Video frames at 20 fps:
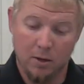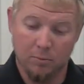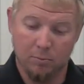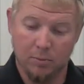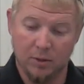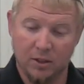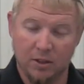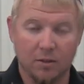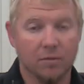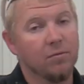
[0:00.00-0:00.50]

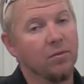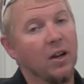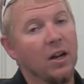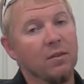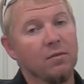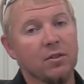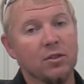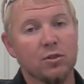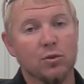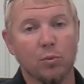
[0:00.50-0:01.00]
but the
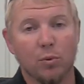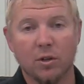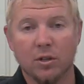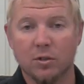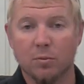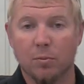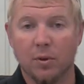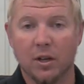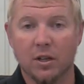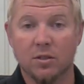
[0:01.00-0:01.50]
5-inch works
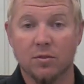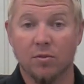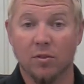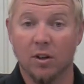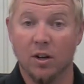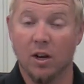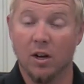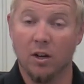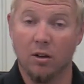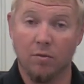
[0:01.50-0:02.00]
best for
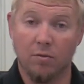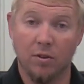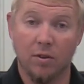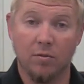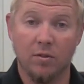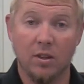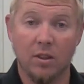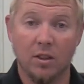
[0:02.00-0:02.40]
cutting 50